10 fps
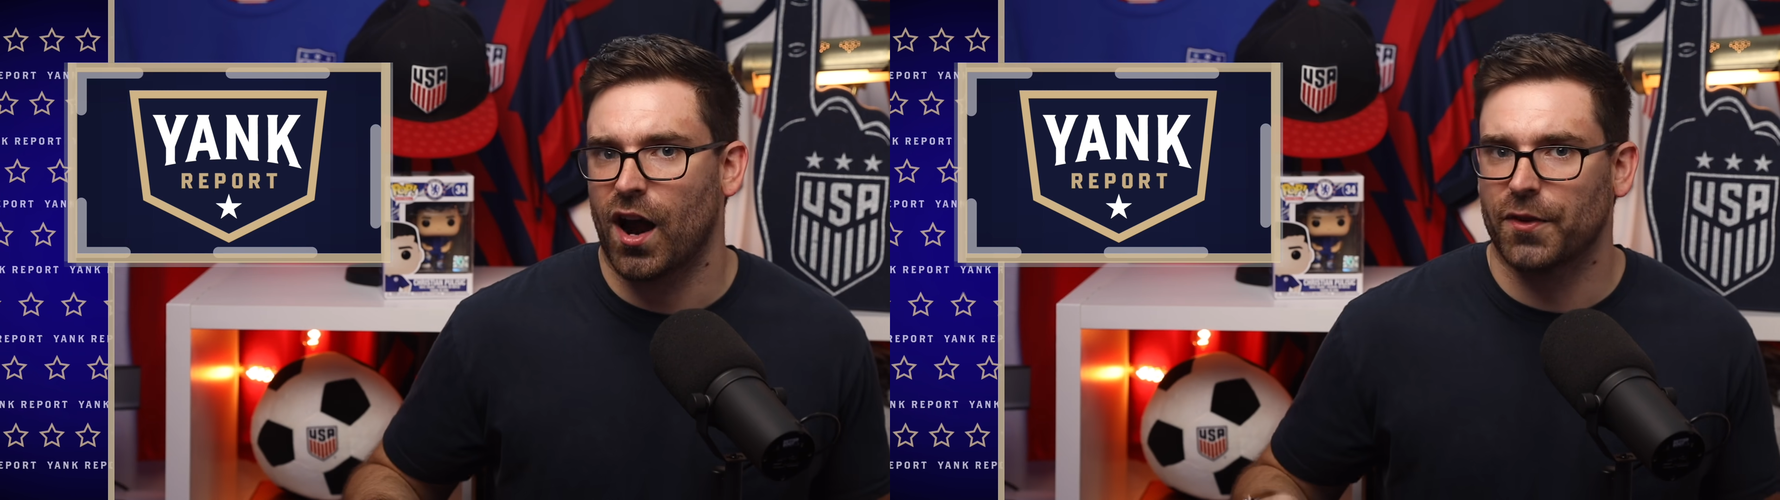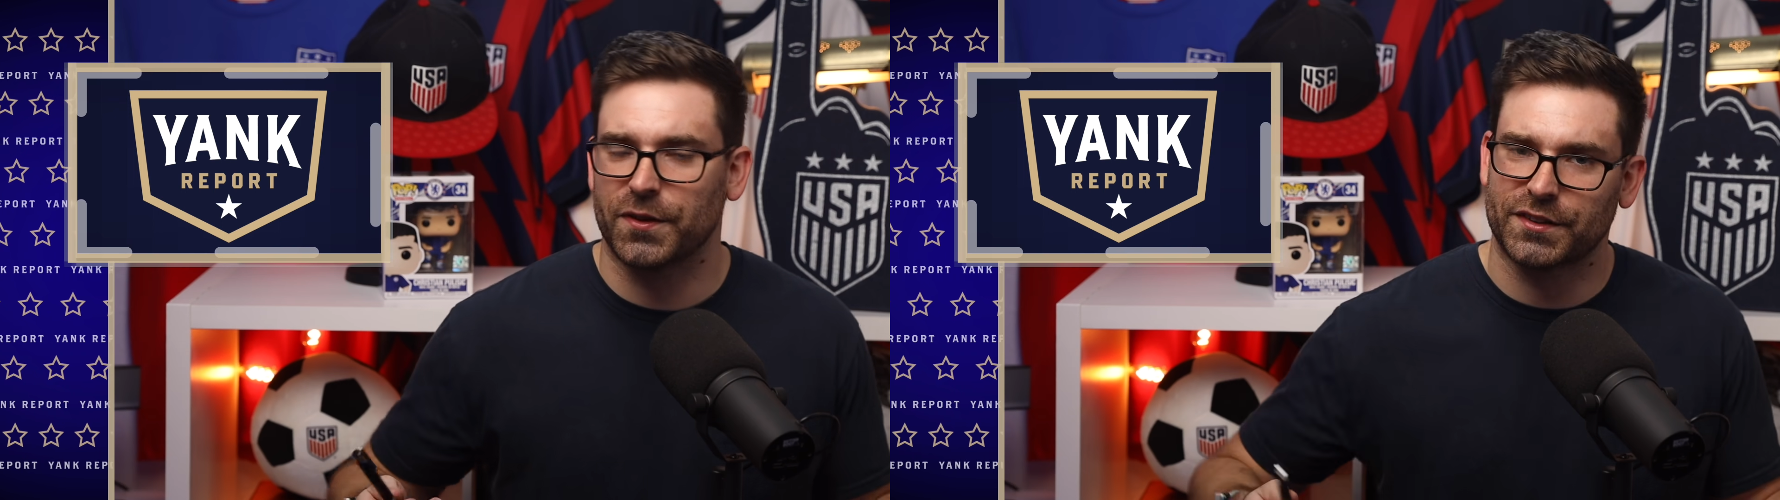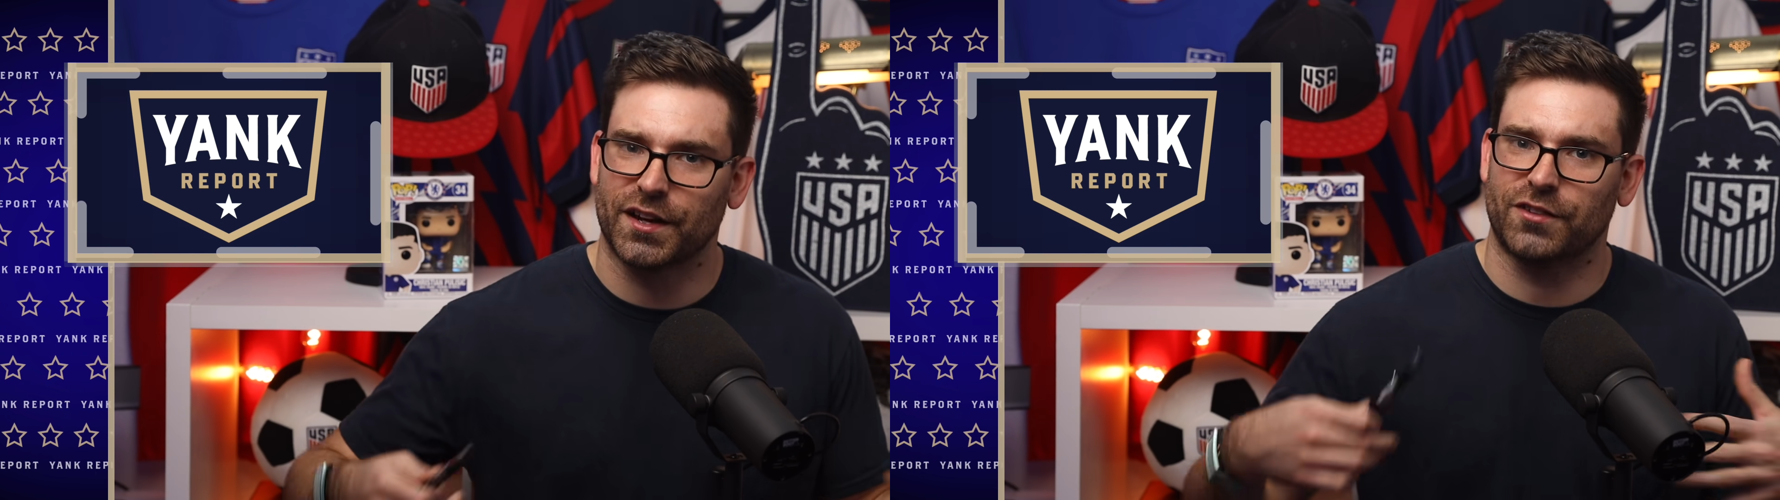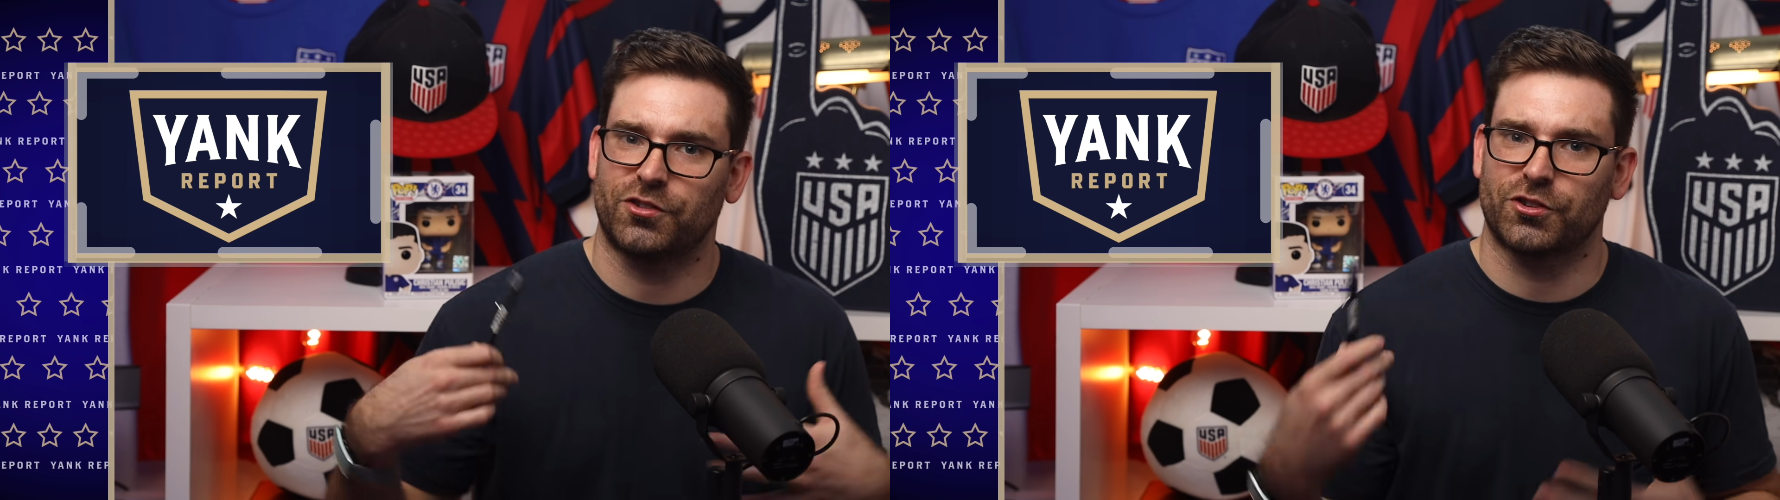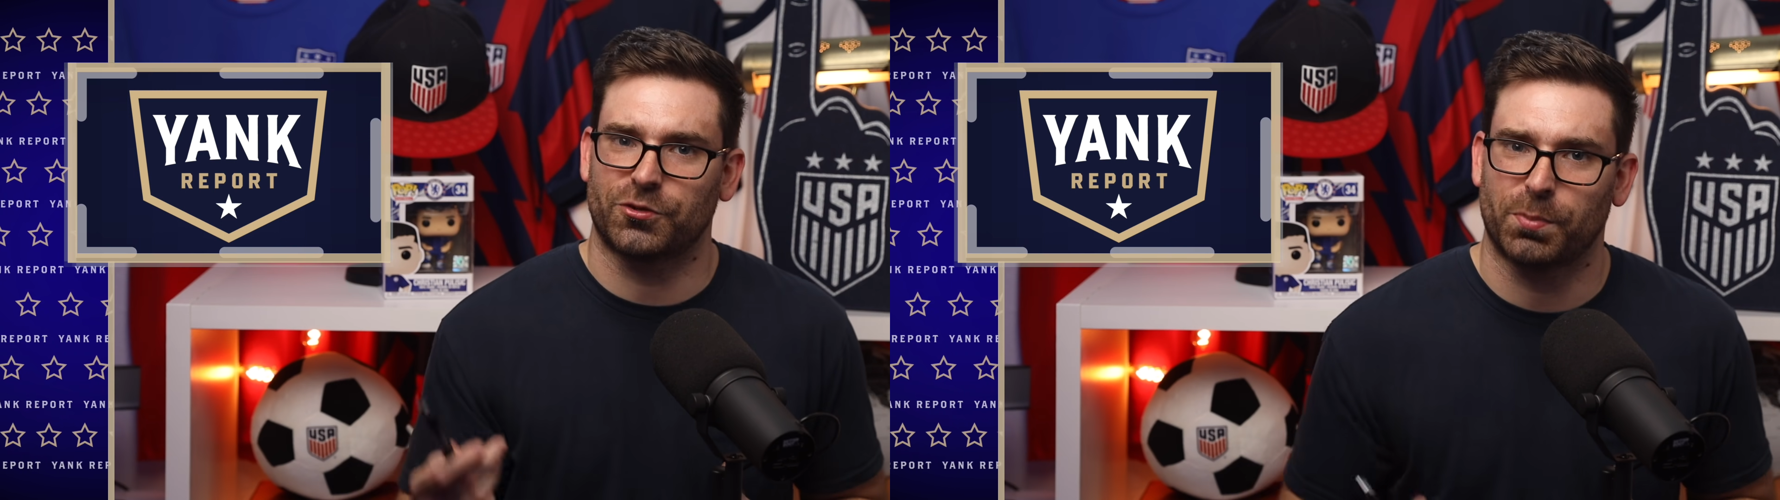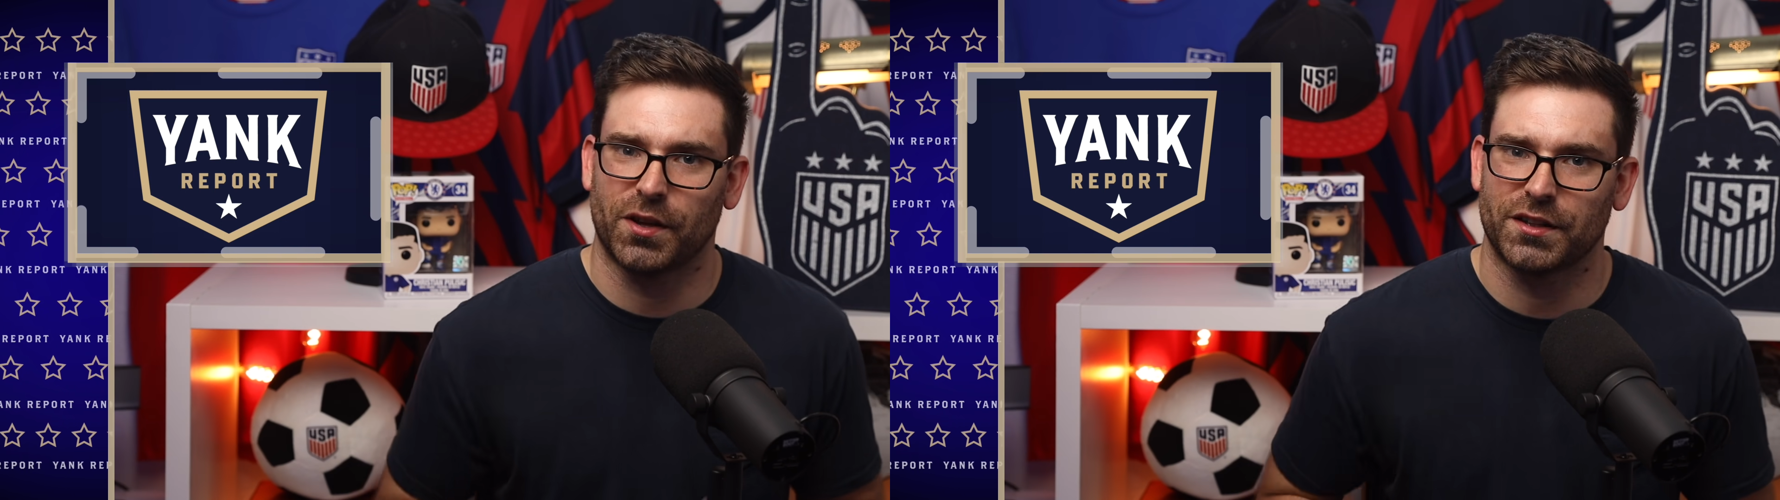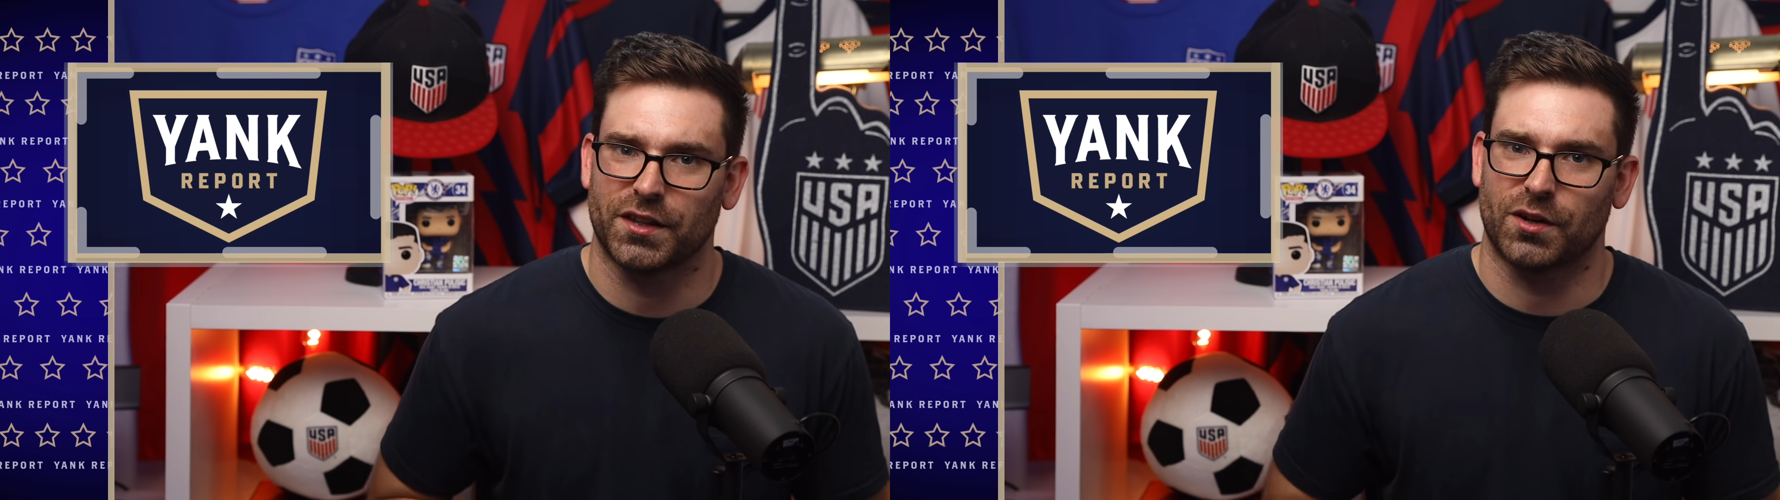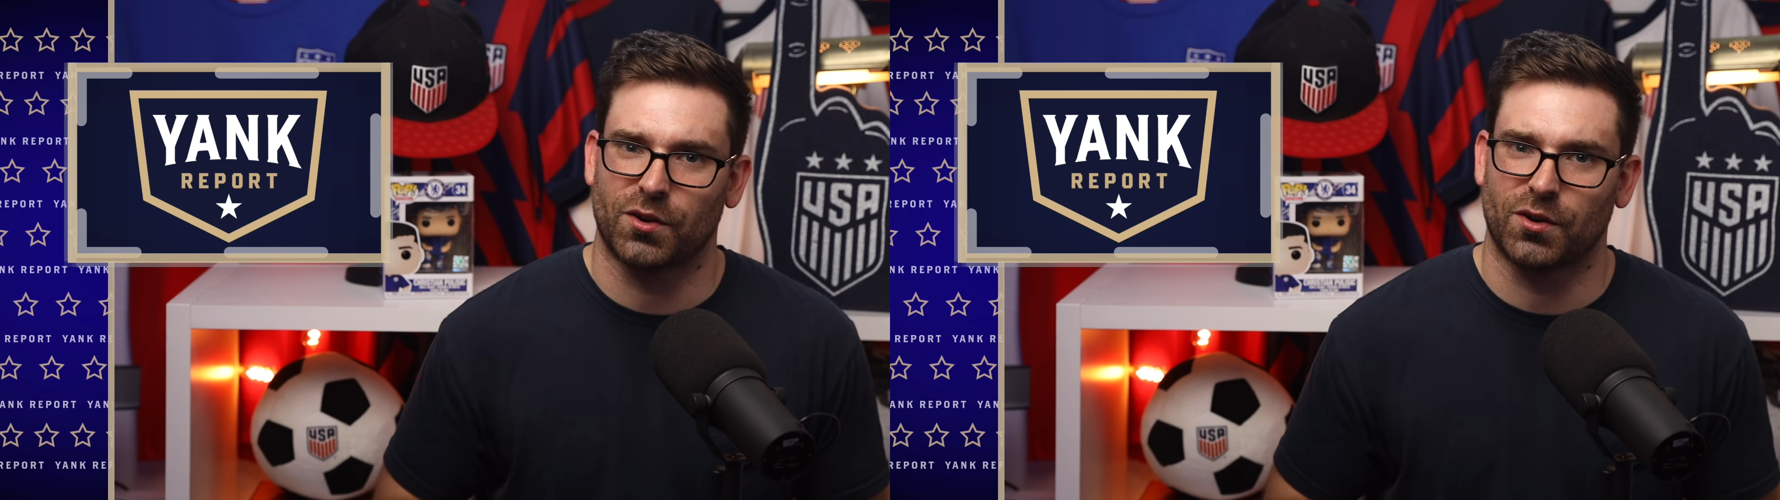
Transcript: I think that I should explain